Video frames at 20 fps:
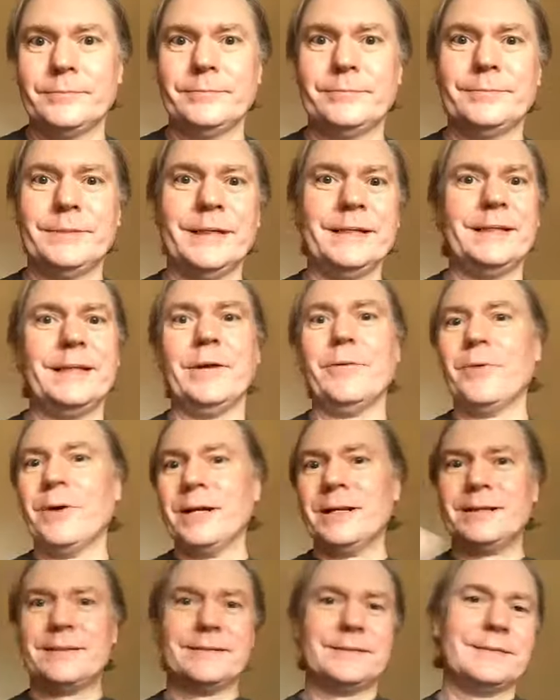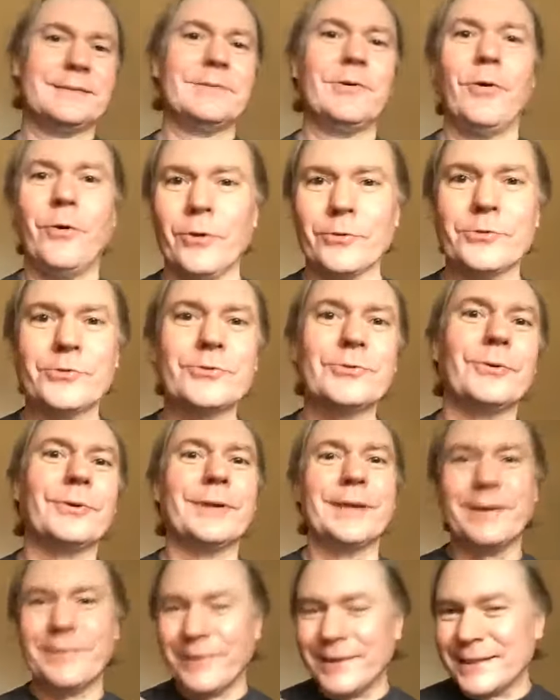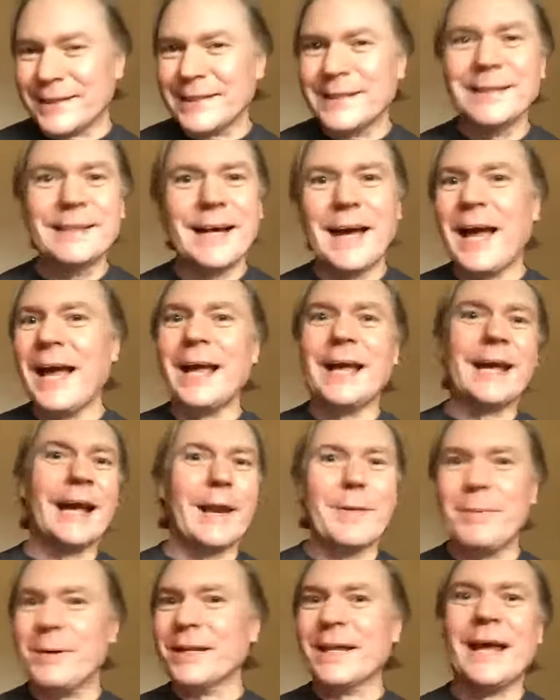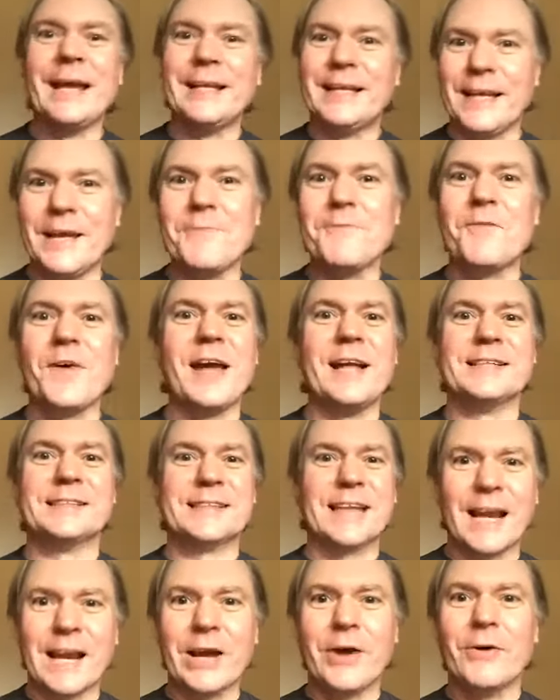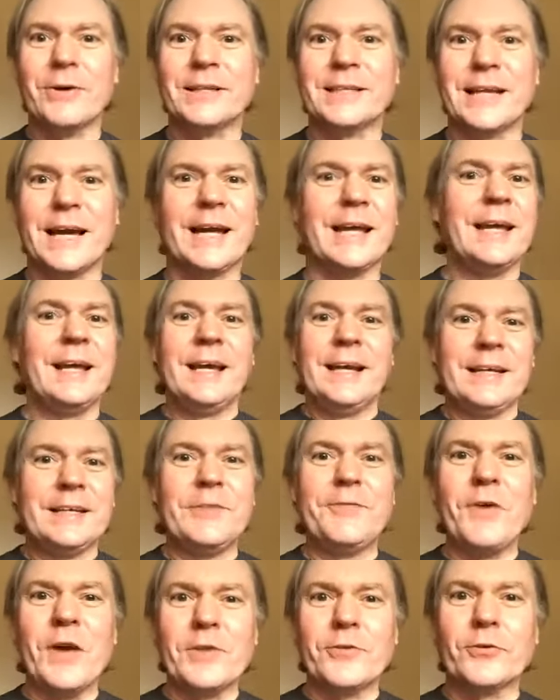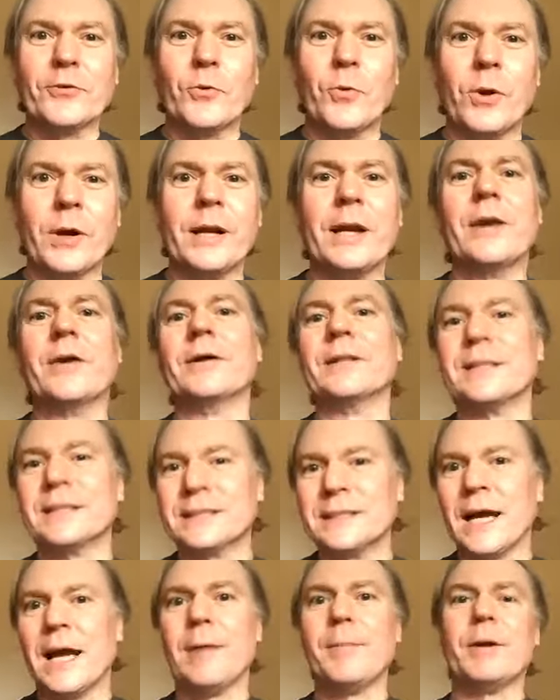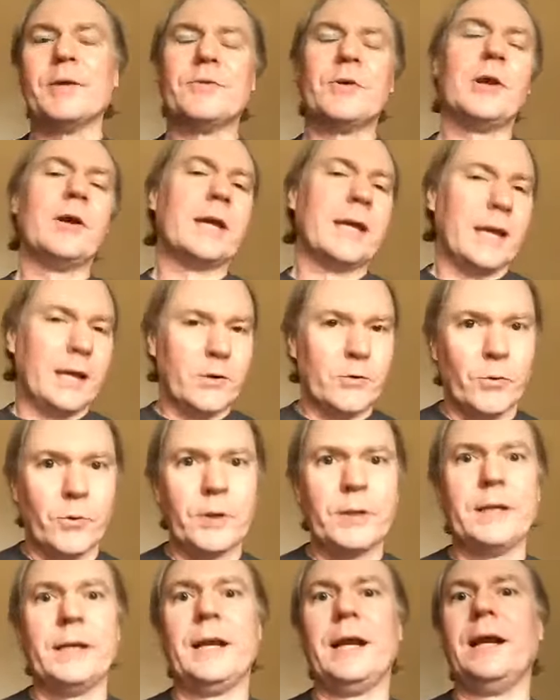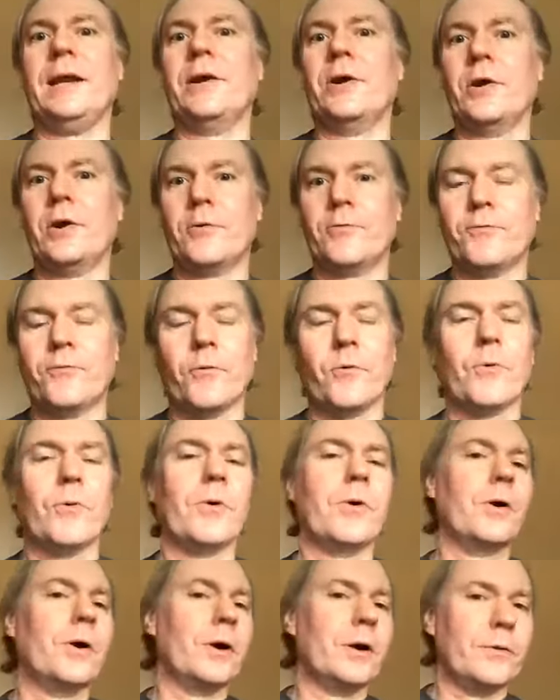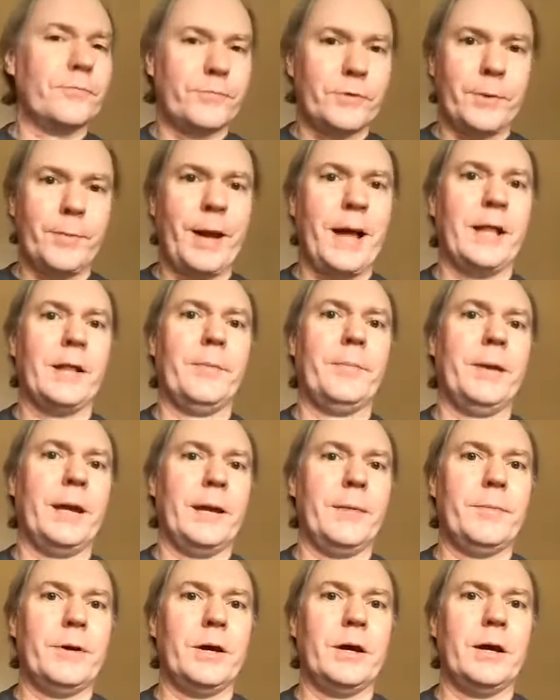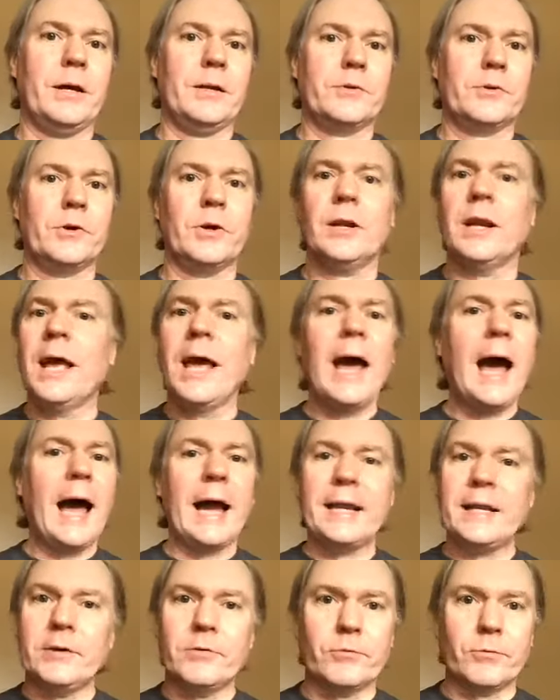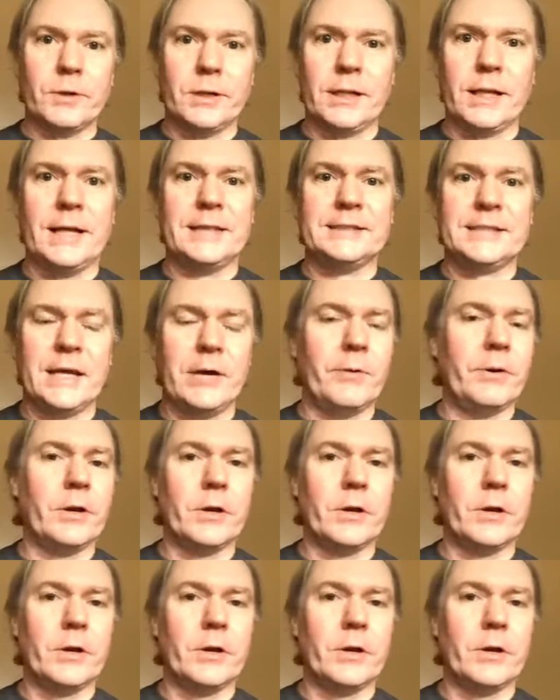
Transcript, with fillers: But they went old school. They went, ah, you got to build that defense. Got to go with that defensive coordinator. At the time, I said, okay, coordinator for from Alabama, good. I didn't realize how